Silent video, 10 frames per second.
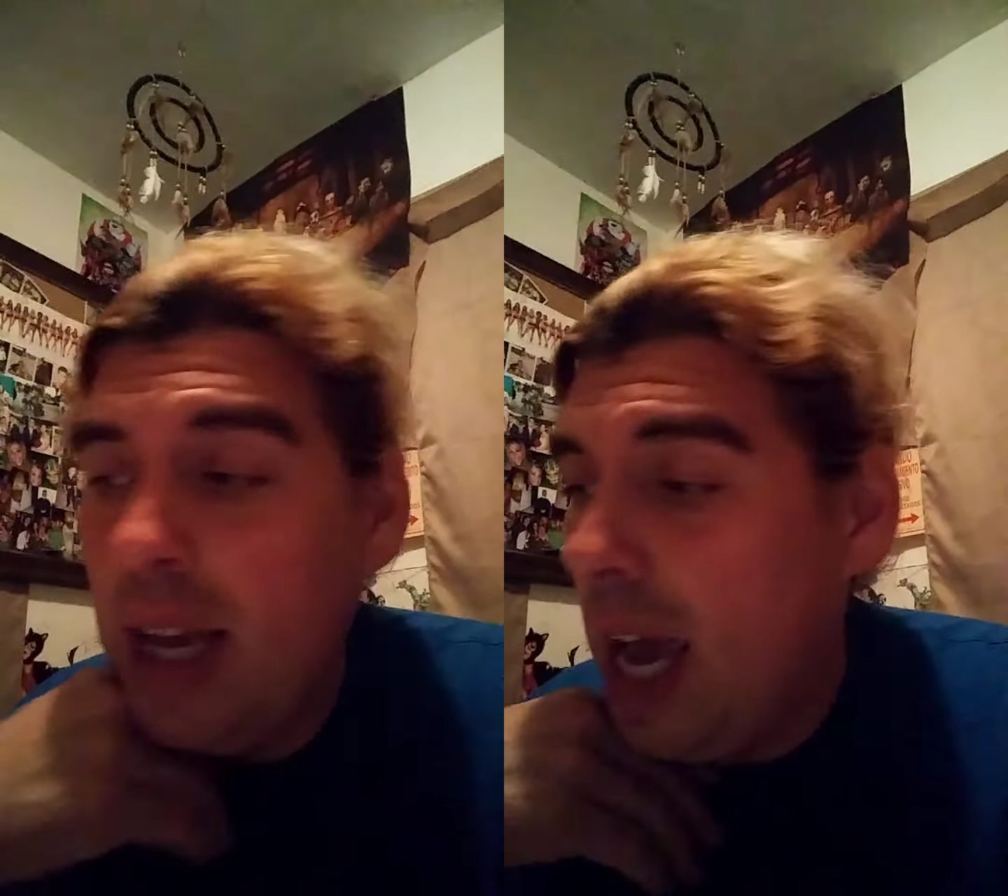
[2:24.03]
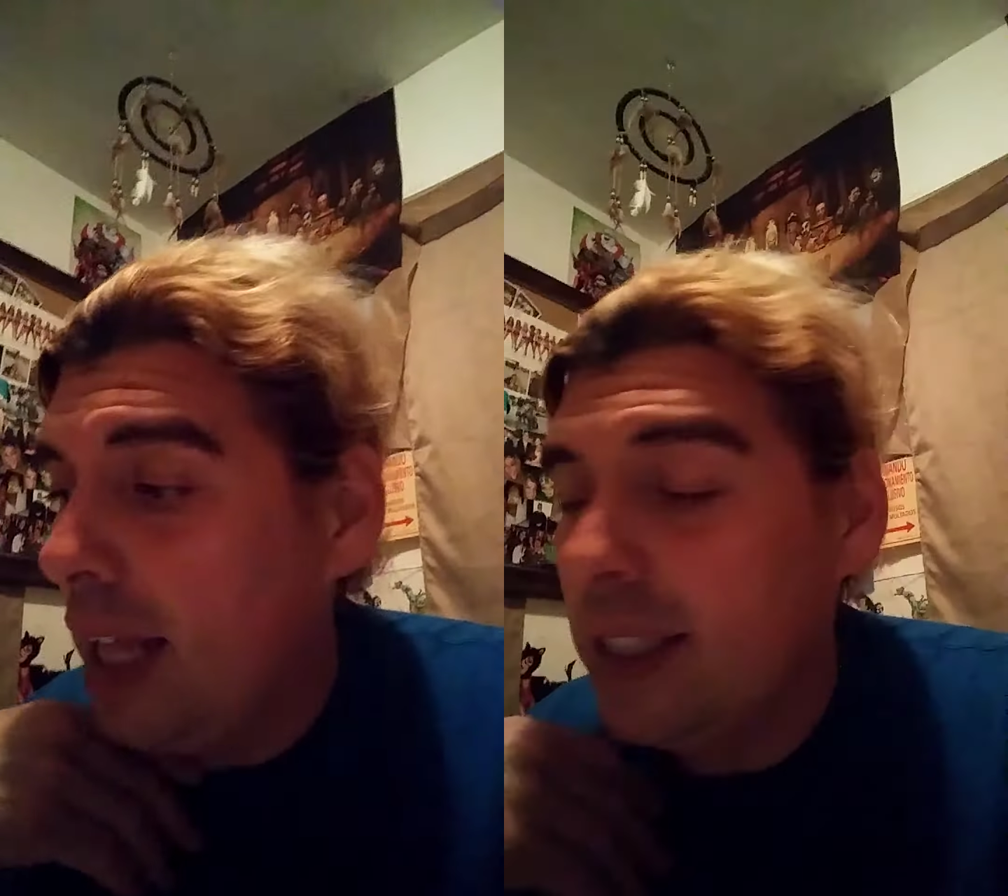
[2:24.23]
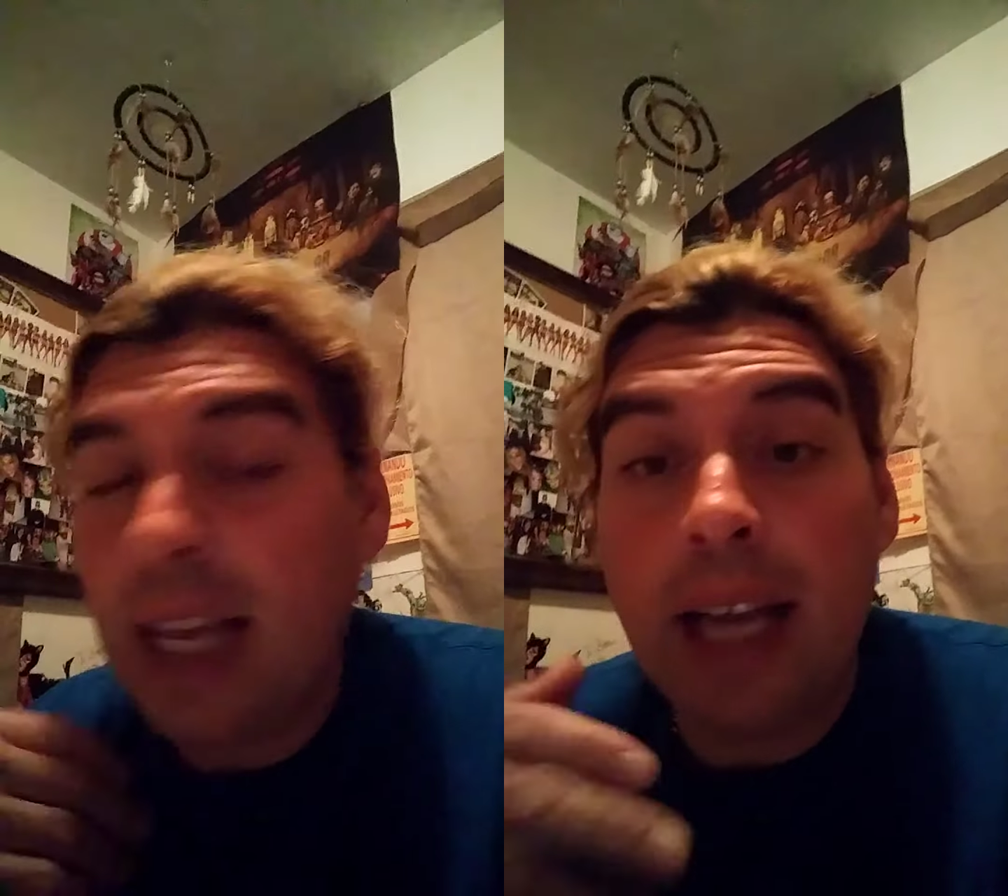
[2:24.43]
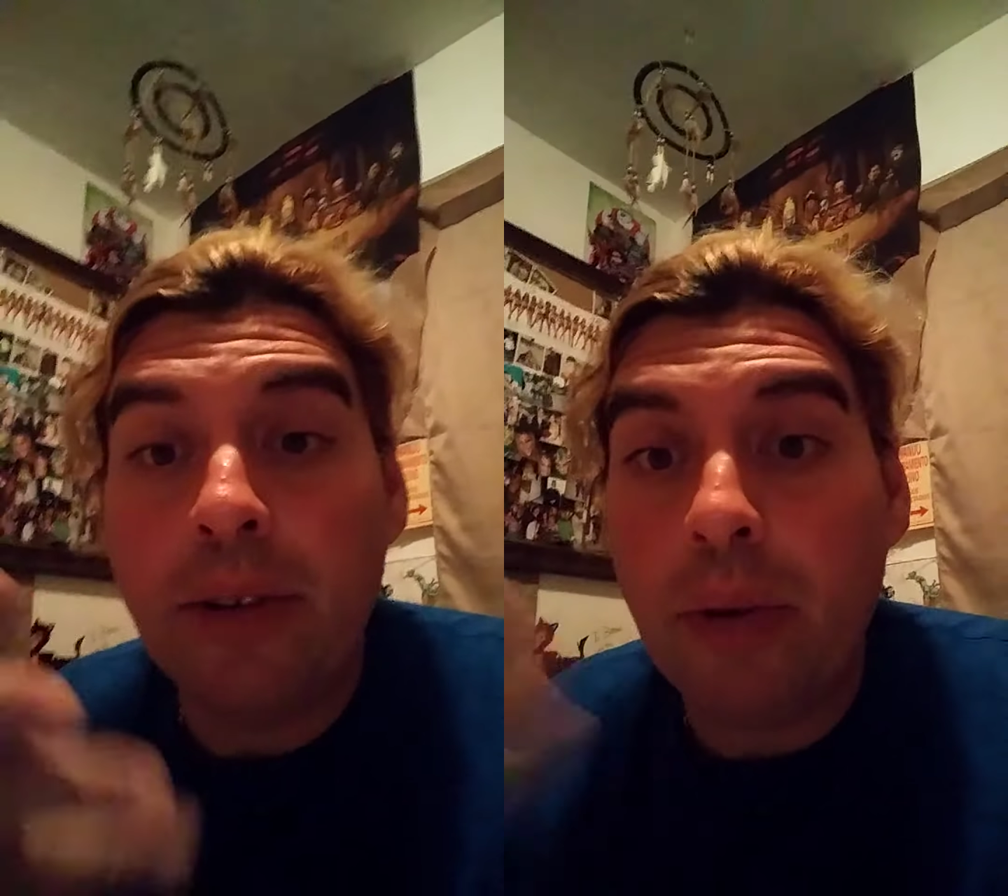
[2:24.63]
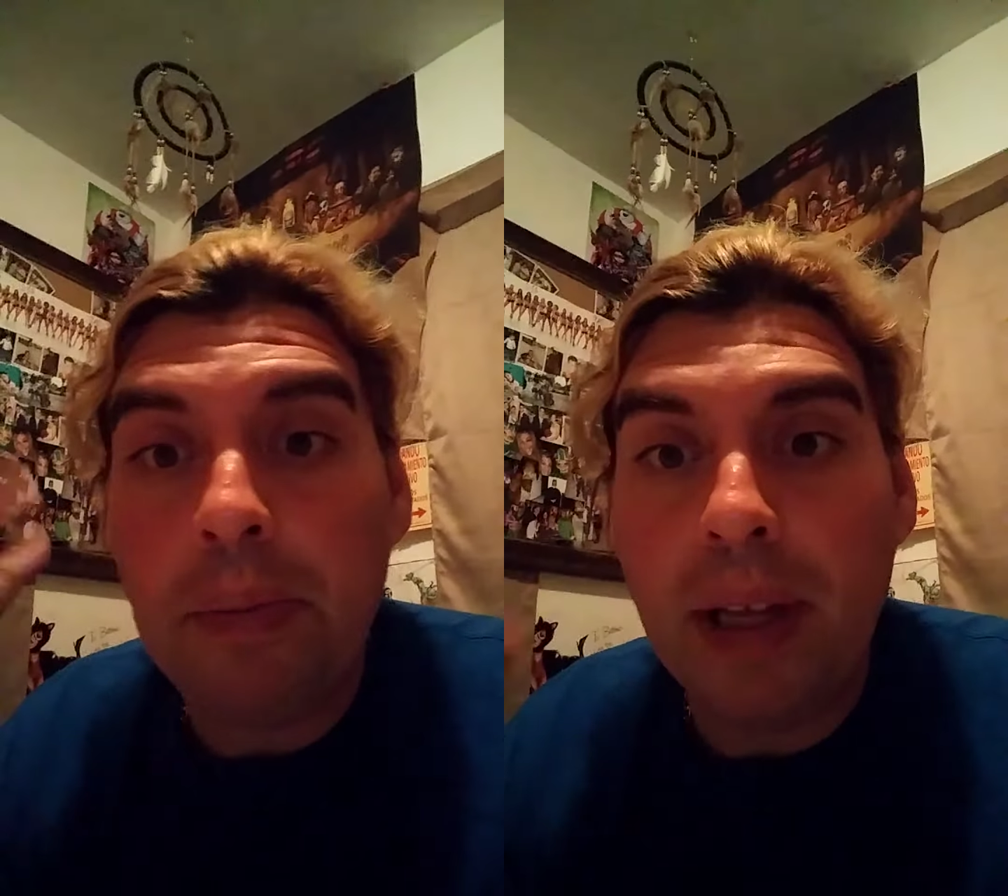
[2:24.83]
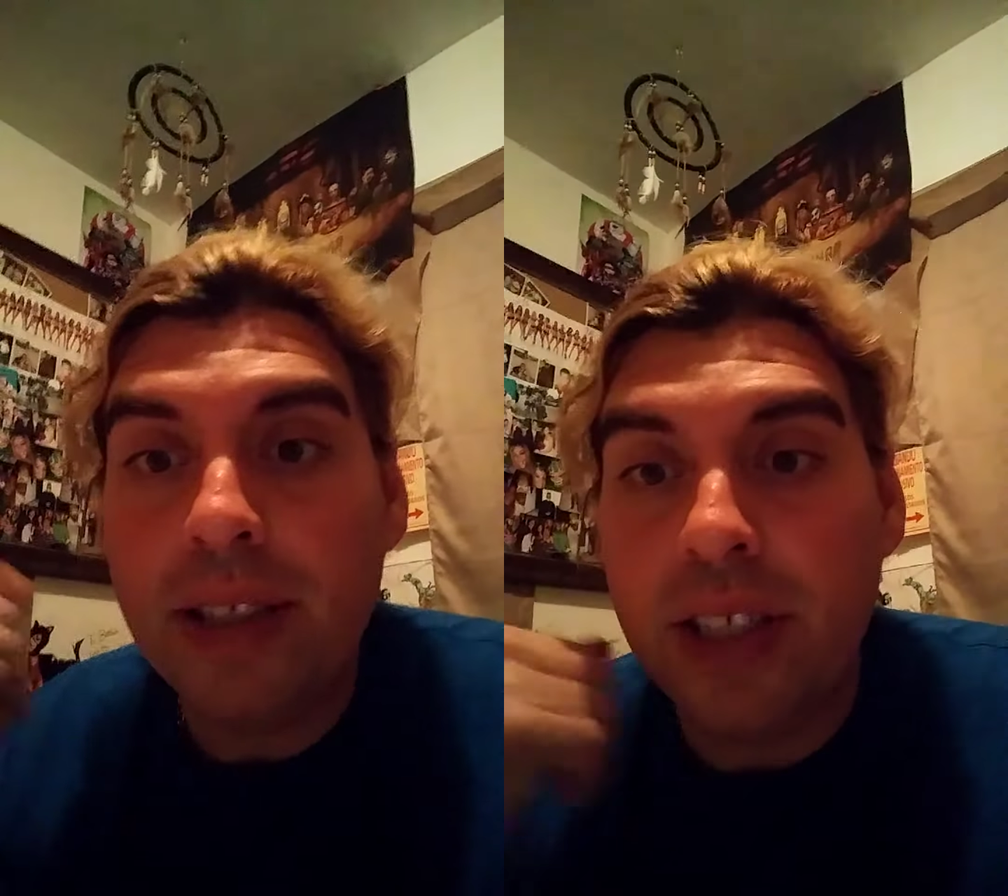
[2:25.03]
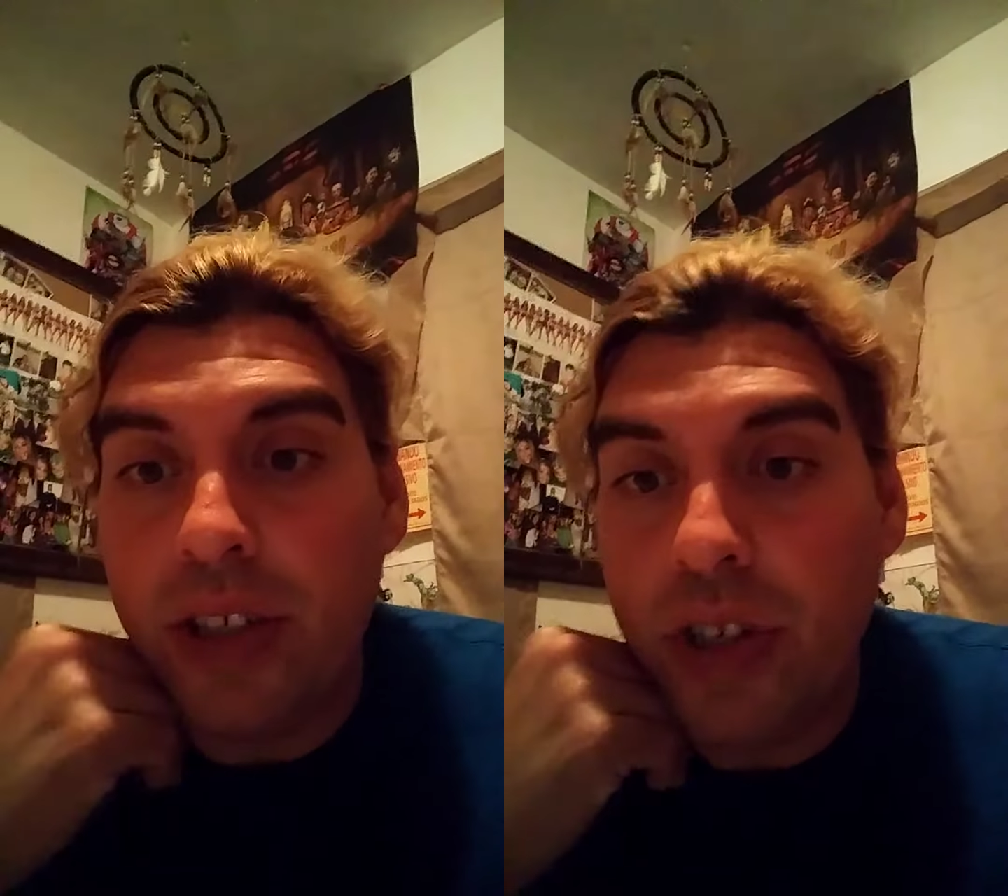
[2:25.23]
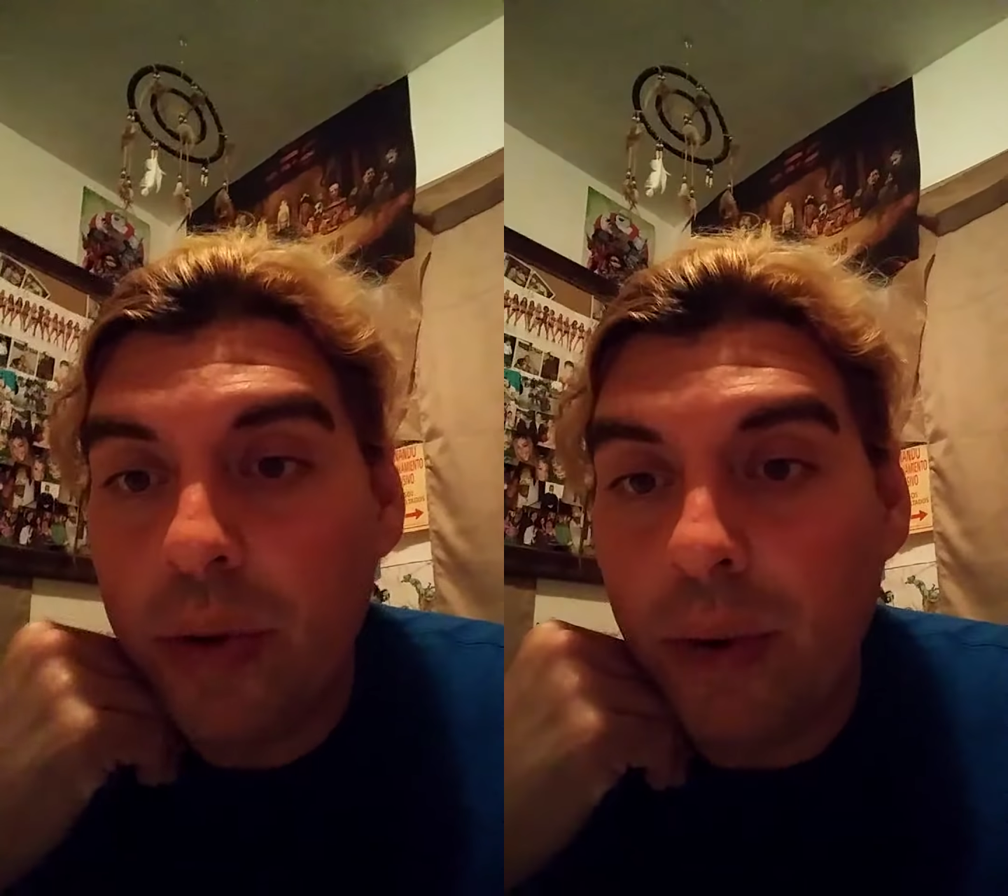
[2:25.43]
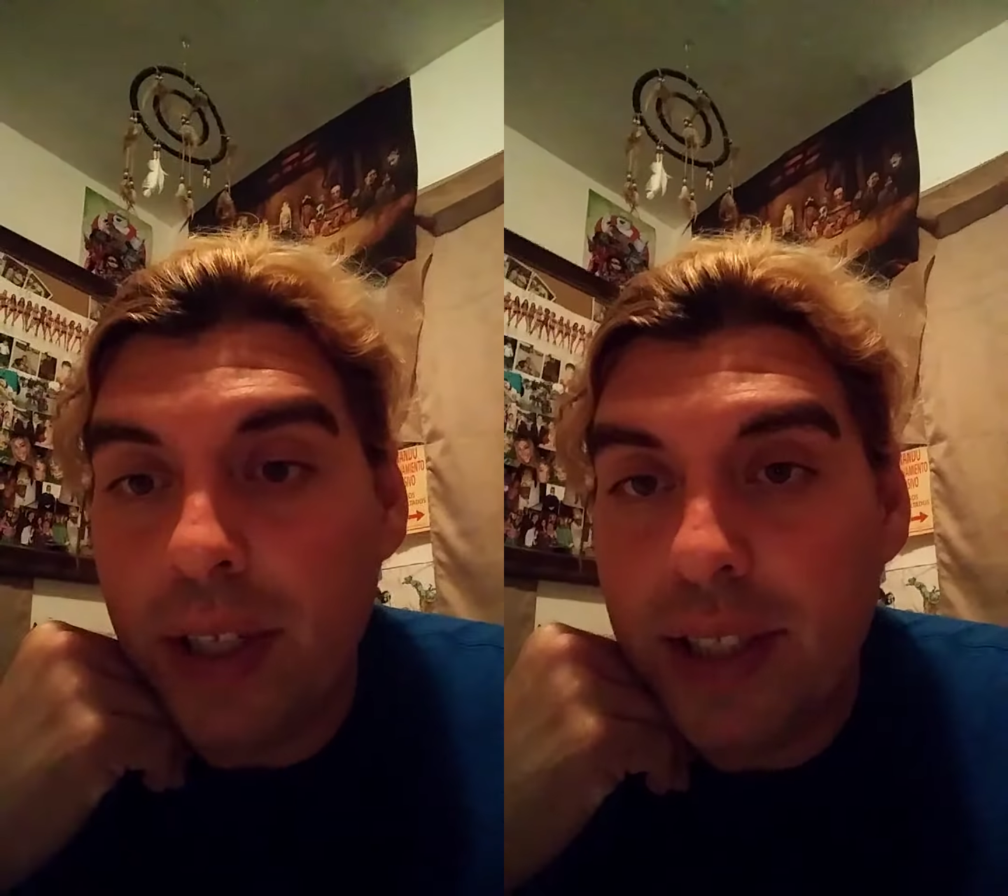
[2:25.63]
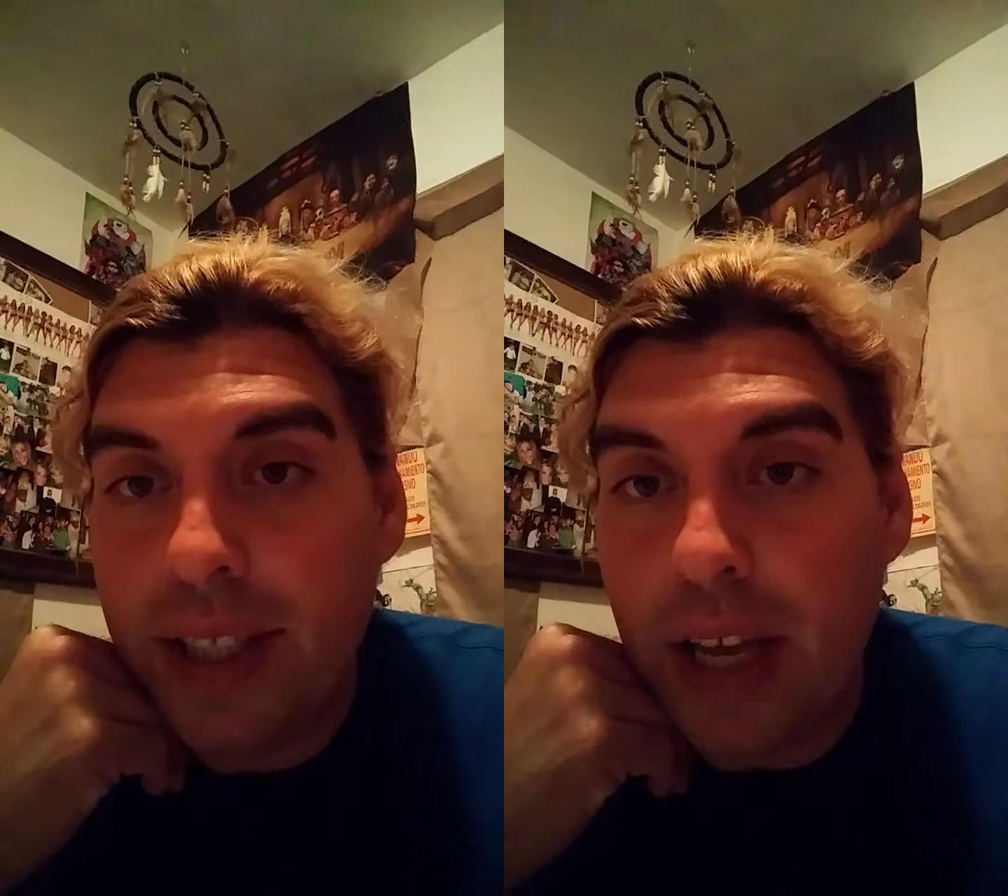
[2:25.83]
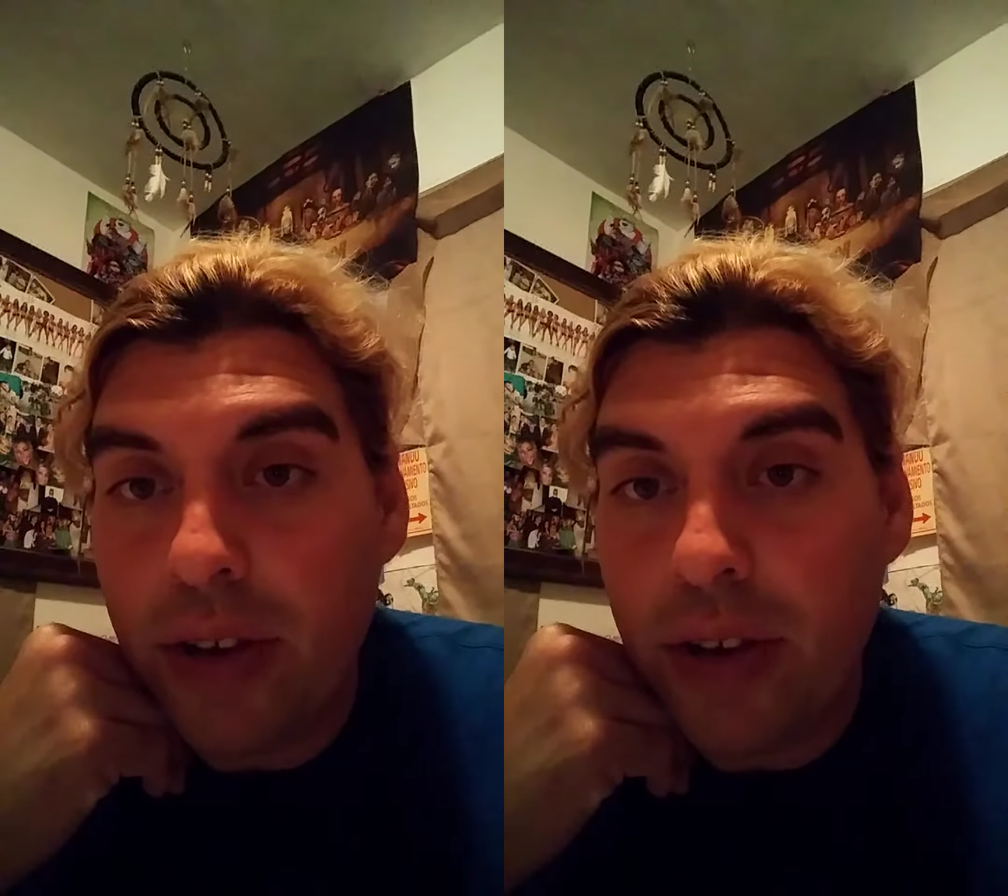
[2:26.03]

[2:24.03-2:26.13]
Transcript: at least I had to replace it a new one instead,